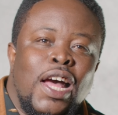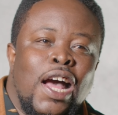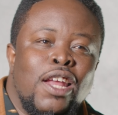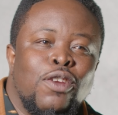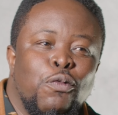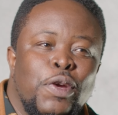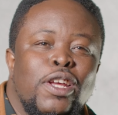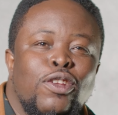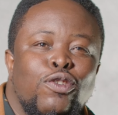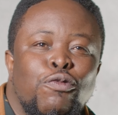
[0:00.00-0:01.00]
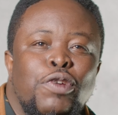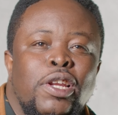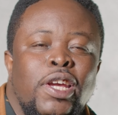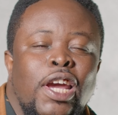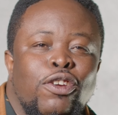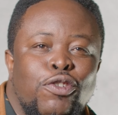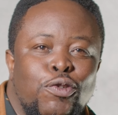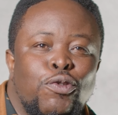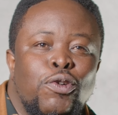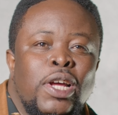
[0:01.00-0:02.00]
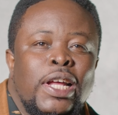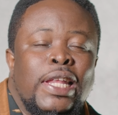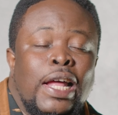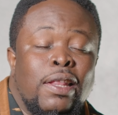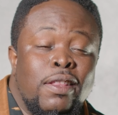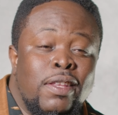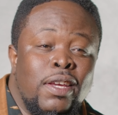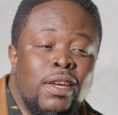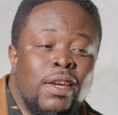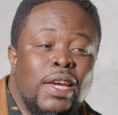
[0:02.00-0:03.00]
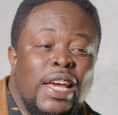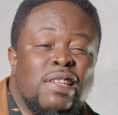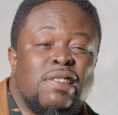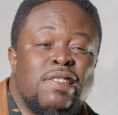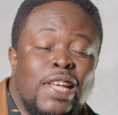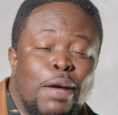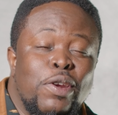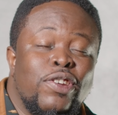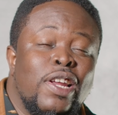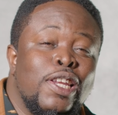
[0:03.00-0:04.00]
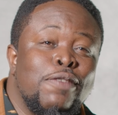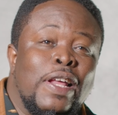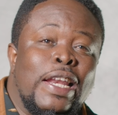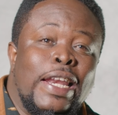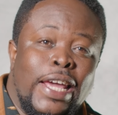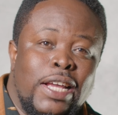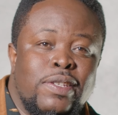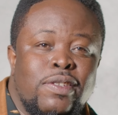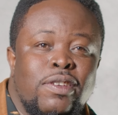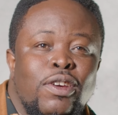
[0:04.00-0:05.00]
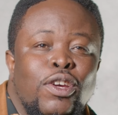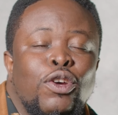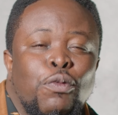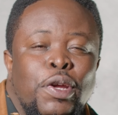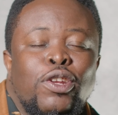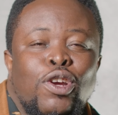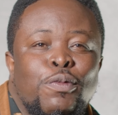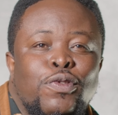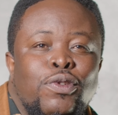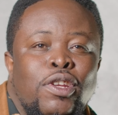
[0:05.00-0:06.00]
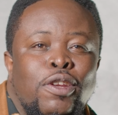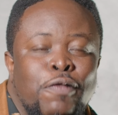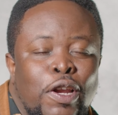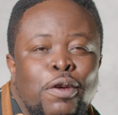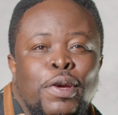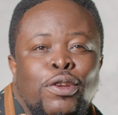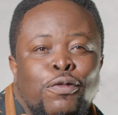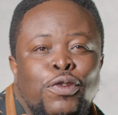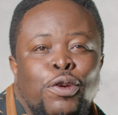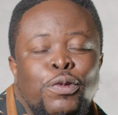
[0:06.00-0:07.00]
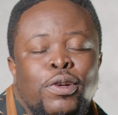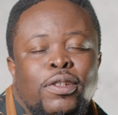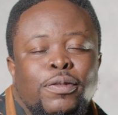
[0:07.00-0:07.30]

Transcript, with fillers: and willing to really ensure that they establish and leave a legacy when it comes to the development of their work.